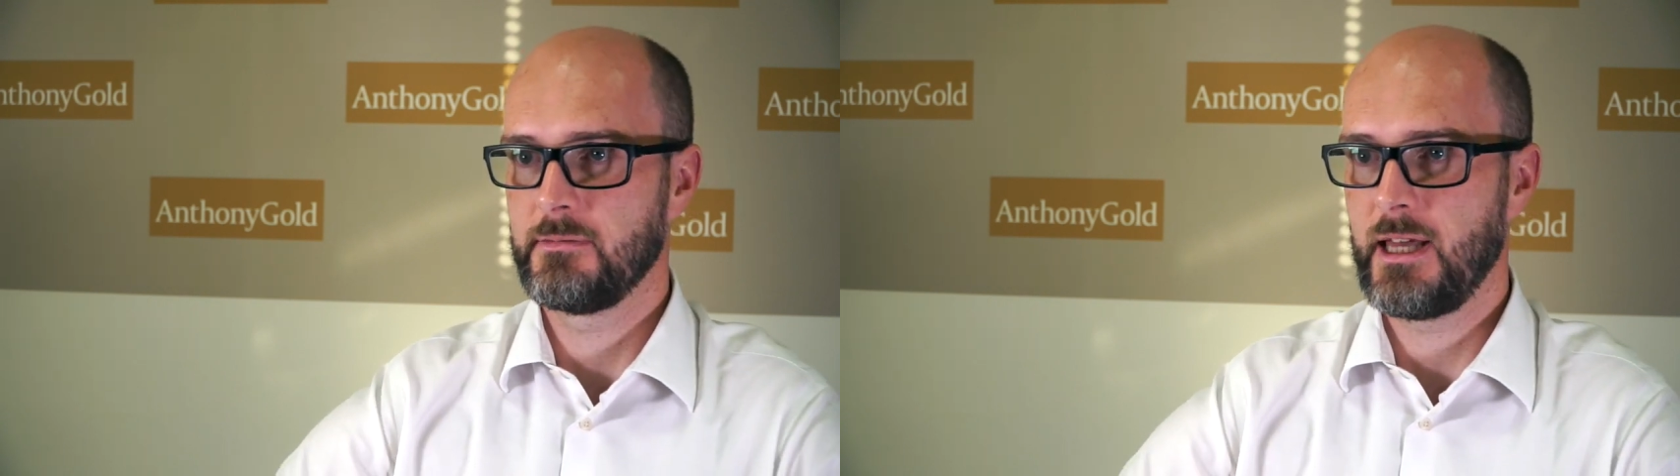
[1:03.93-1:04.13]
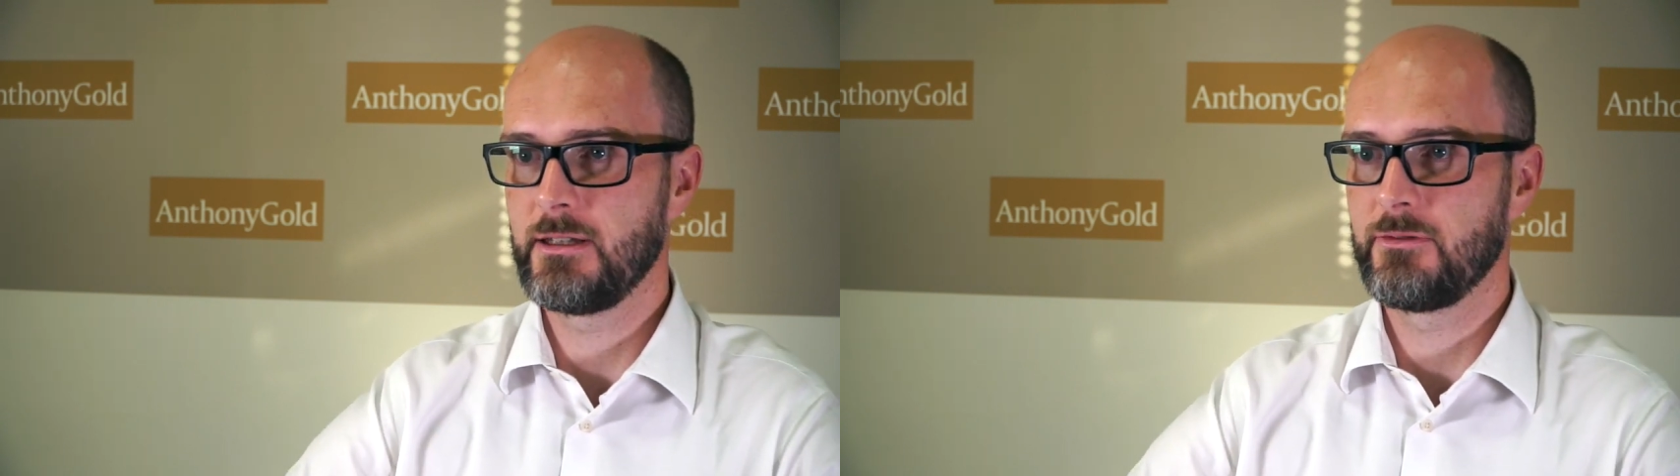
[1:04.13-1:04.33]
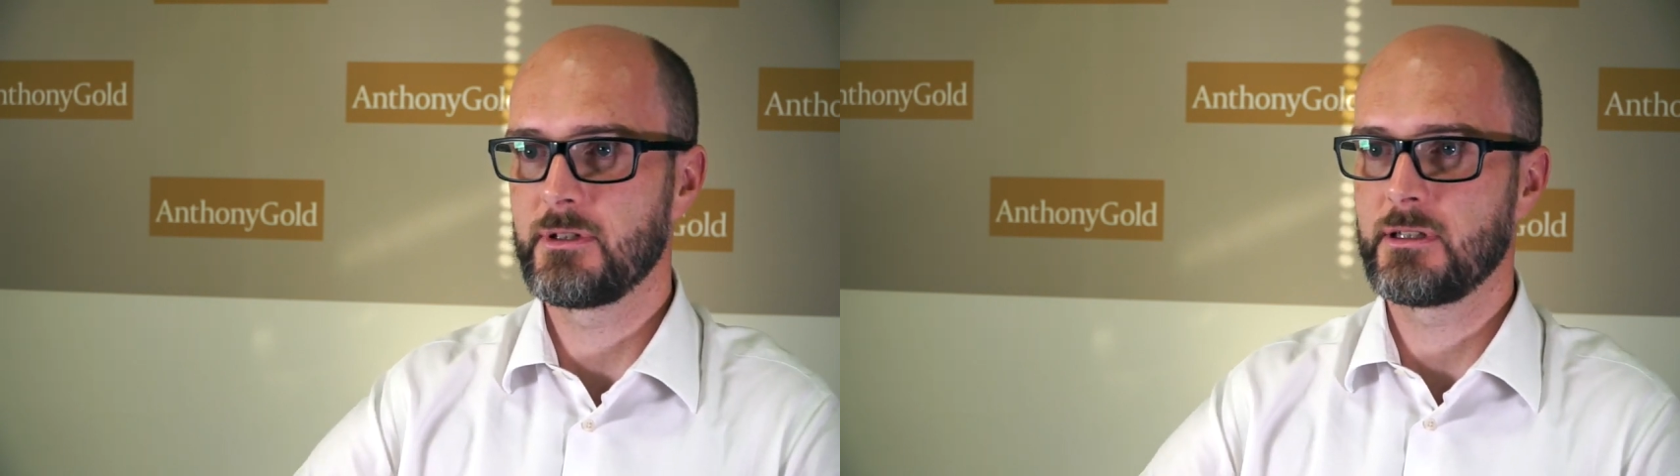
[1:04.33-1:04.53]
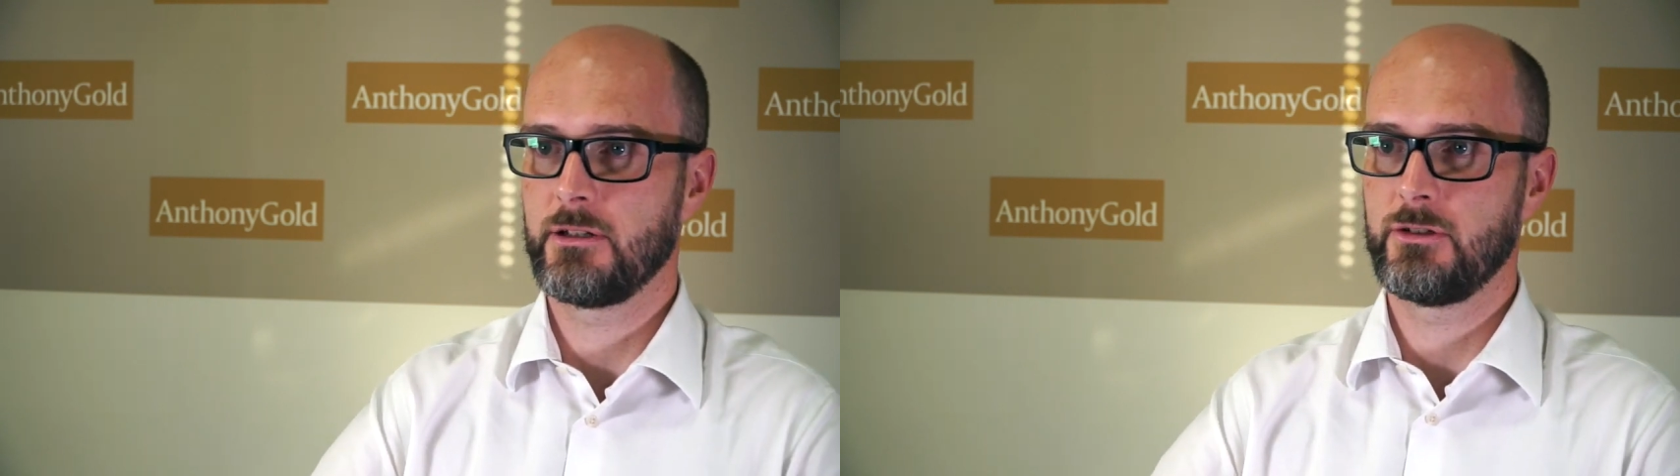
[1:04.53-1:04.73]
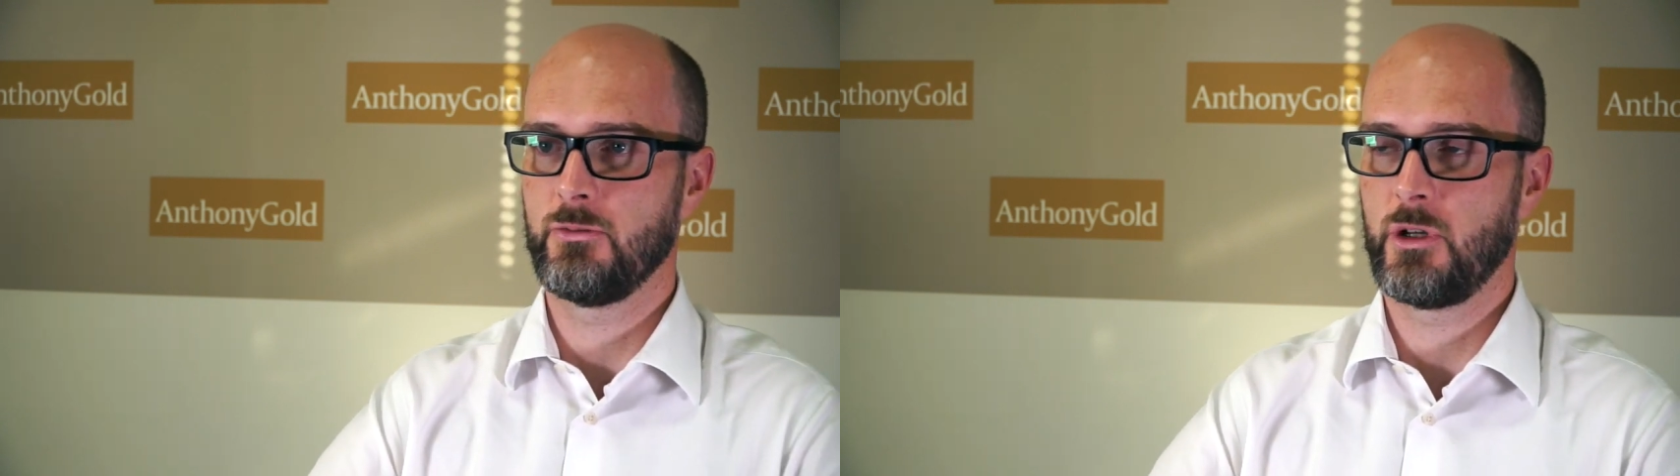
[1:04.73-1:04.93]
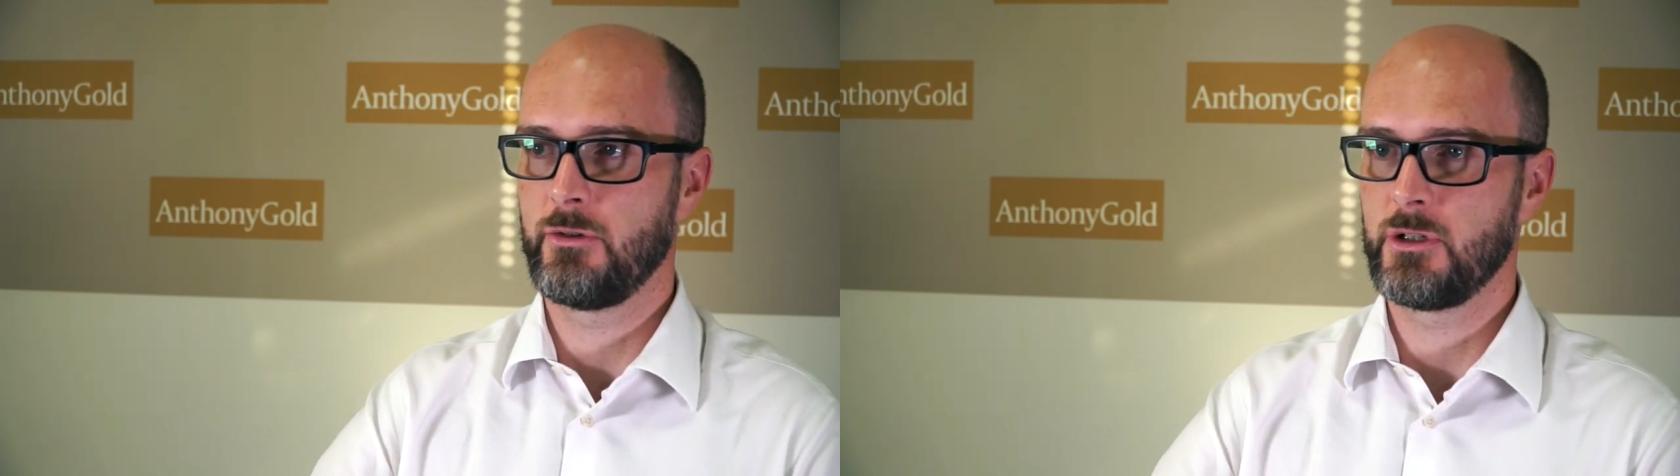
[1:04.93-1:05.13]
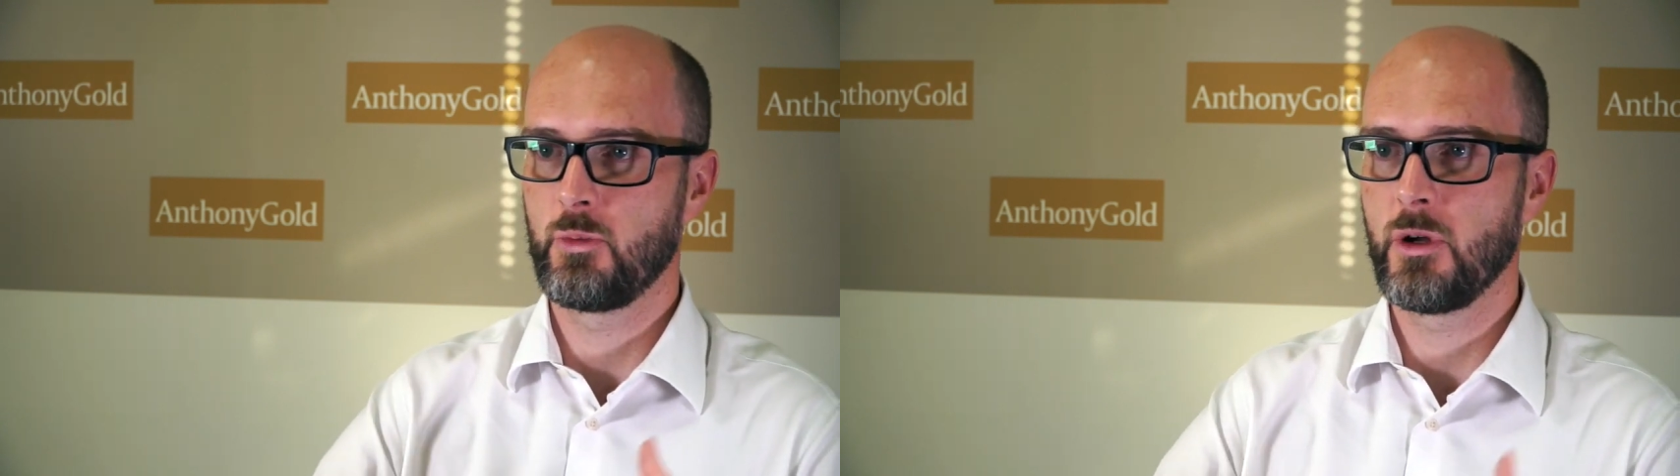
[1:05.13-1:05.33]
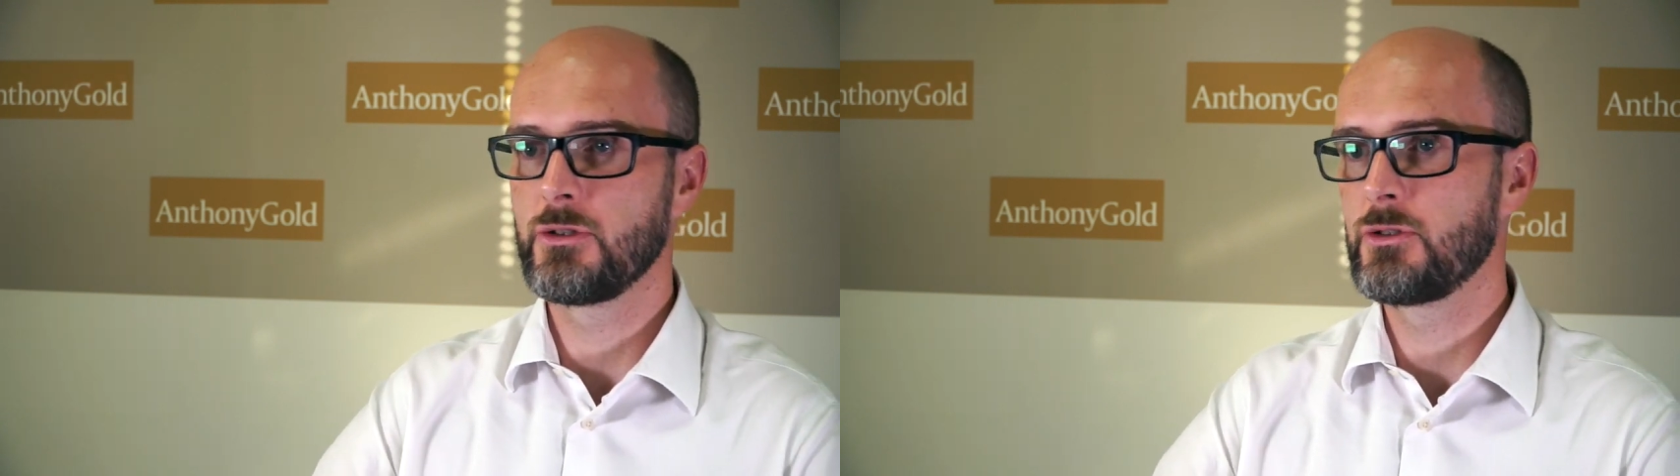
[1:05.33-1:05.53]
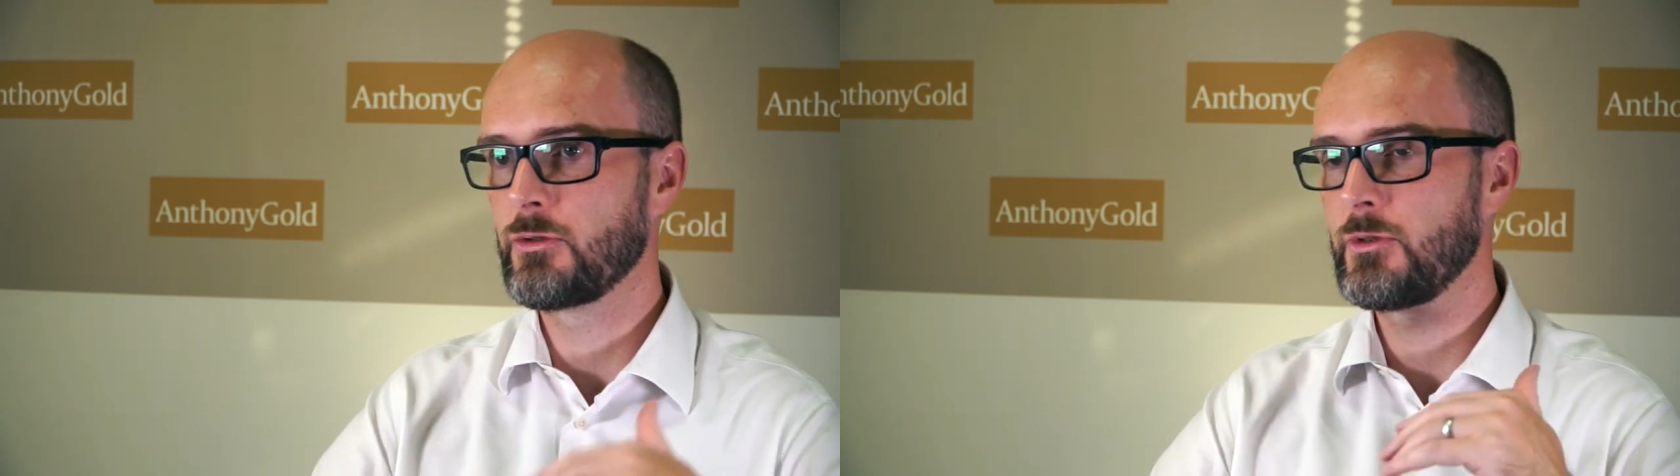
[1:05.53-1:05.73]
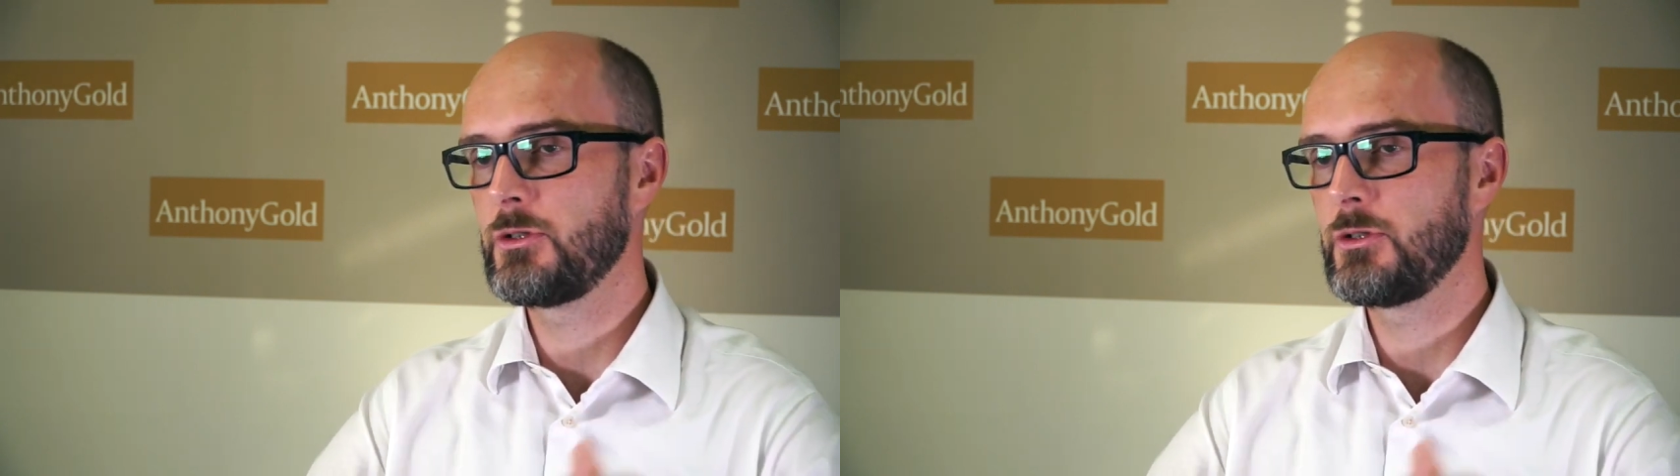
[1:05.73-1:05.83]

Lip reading: End of discussion. Whether it's 1 story,